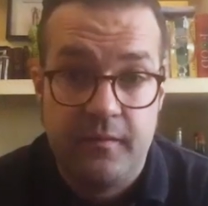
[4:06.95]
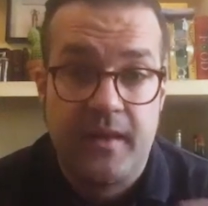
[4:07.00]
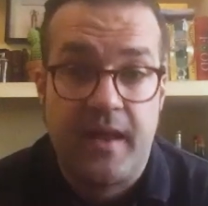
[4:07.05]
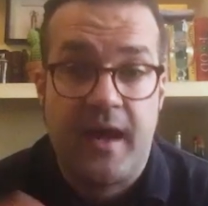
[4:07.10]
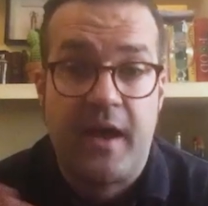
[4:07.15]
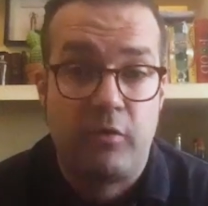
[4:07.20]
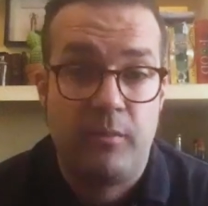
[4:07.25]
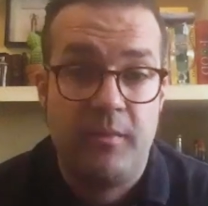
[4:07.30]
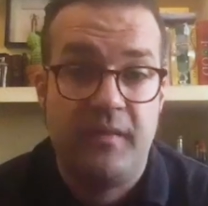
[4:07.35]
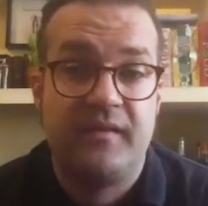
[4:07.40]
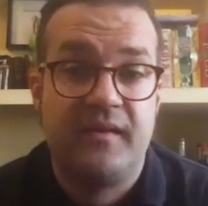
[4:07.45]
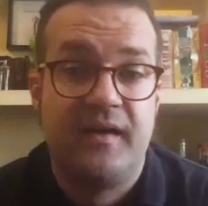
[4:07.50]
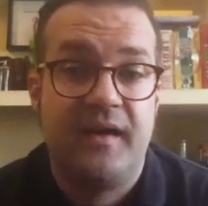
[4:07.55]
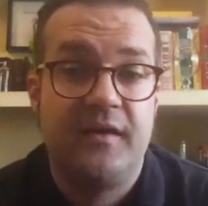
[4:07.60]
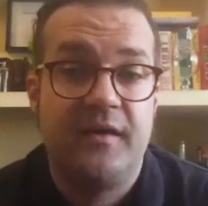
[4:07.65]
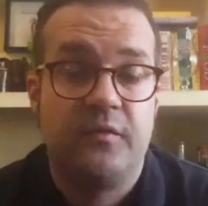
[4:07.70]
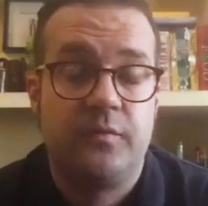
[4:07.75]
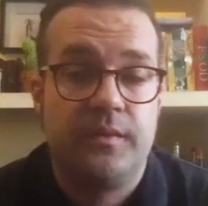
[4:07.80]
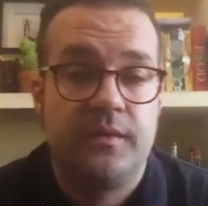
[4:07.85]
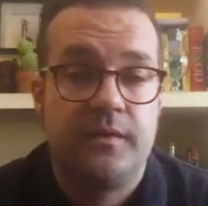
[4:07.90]

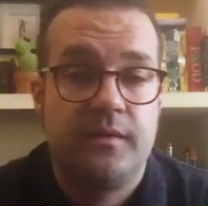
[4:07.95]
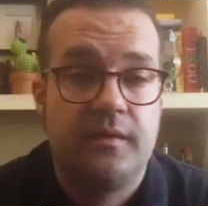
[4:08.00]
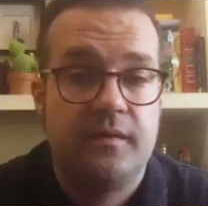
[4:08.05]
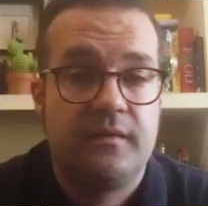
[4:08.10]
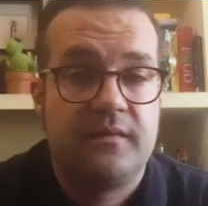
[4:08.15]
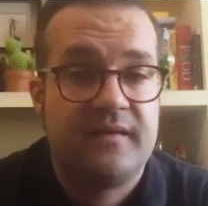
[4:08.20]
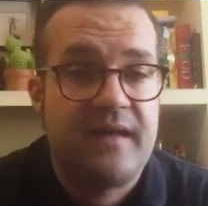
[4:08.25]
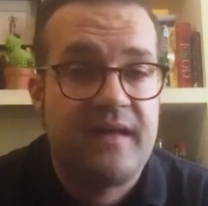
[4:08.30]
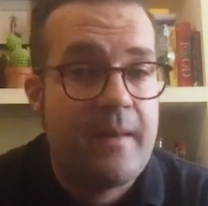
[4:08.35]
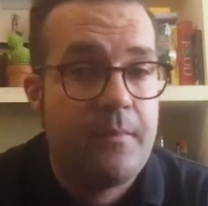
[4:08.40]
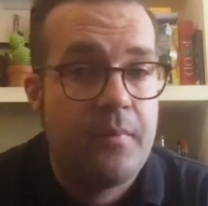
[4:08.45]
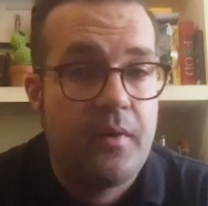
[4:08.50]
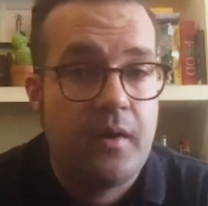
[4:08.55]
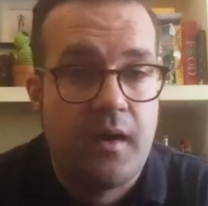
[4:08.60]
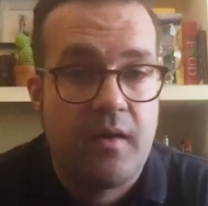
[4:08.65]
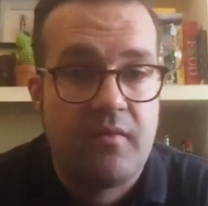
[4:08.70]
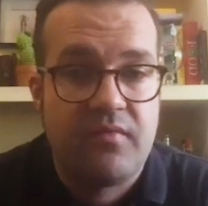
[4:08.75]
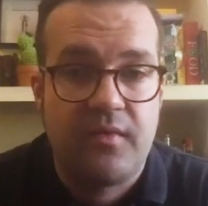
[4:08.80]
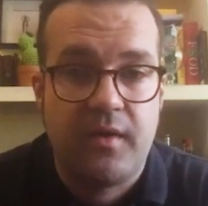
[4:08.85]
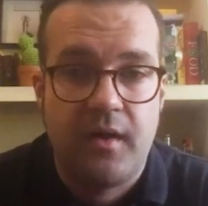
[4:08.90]
aromatized with the sap
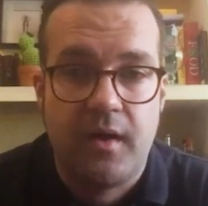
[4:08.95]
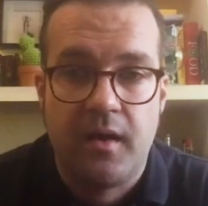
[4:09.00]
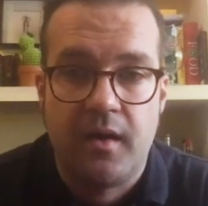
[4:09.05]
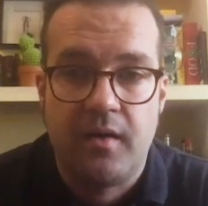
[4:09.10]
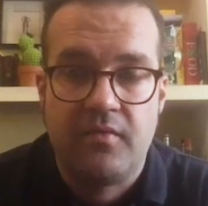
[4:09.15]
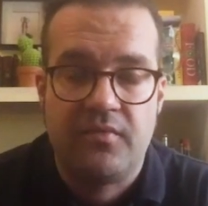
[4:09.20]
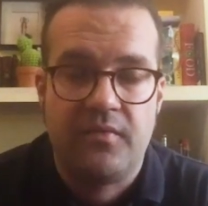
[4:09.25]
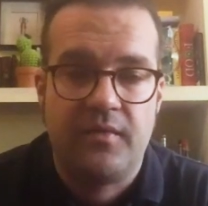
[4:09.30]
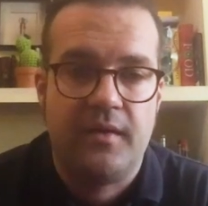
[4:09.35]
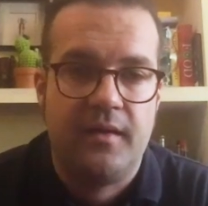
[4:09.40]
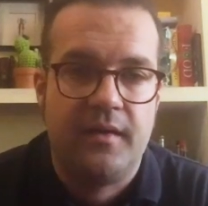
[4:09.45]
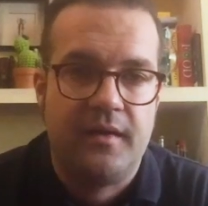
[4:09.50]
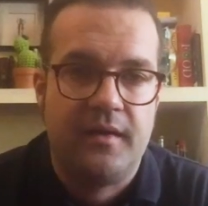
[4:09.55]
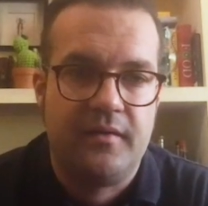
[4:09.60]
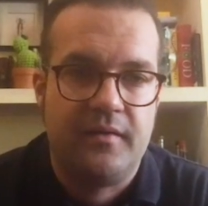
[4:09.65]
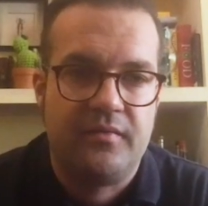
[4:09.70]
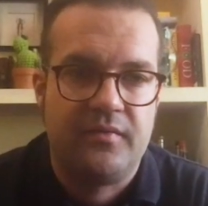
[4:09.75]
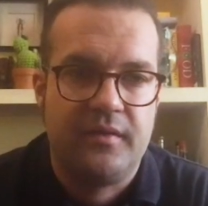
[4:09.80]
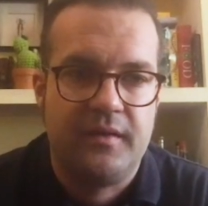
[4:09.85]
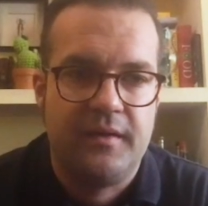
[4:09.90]
of of
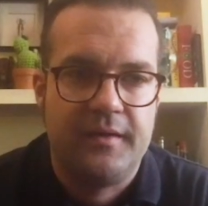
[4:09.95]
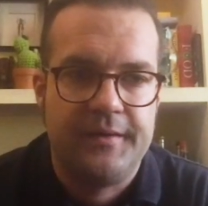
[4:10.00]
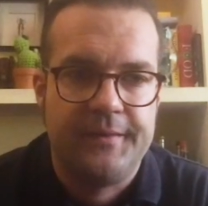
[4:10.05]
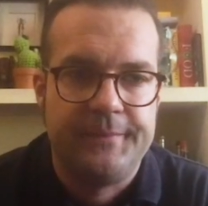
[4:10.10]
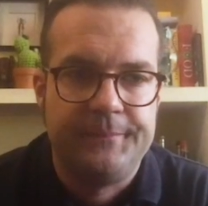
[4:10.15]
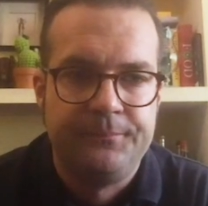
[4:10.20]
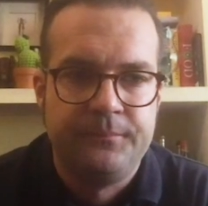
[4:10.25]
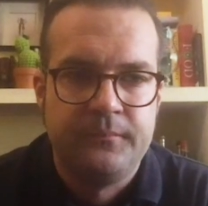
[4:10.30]
of uh,